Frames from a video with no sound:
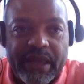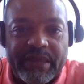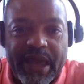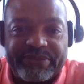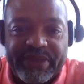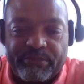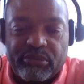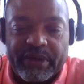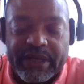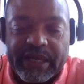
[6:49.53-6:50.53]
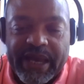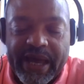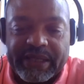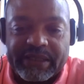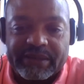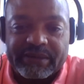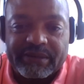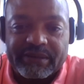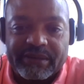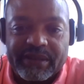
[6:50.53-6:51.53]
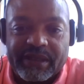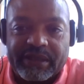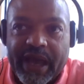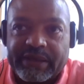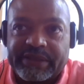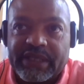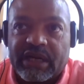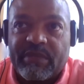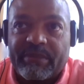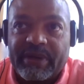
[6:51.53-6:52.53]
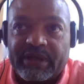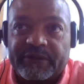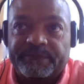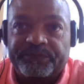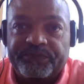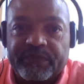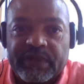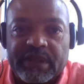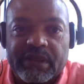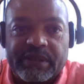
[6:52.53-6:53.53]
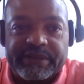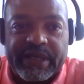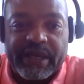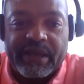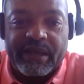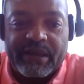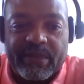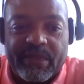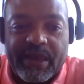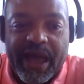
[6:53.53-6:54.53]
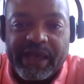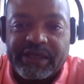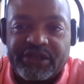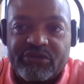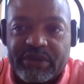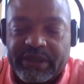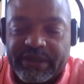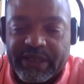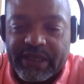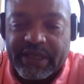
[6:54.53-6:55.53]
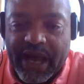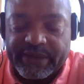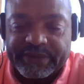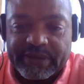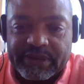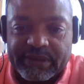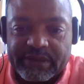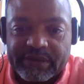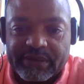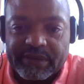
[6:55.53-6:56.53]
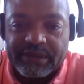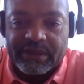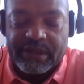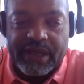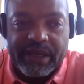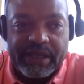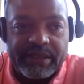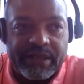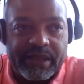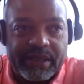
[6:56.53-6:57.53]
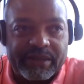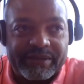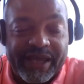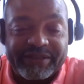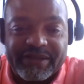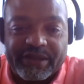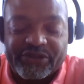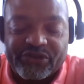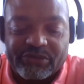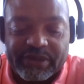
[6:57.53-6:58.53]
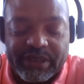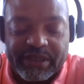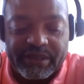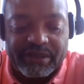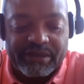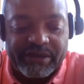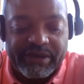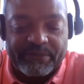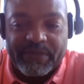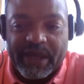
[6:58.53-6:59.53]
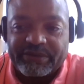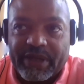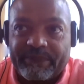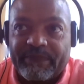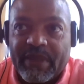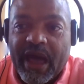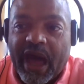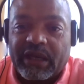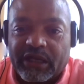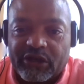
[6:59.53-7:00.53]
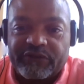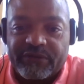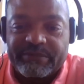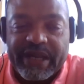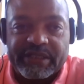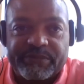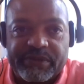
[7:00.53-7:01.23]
And at that point, I got it. It kind of stuck in my mind is that I could do anything, honestly. And uh, that's another story. And I, I, I learned from that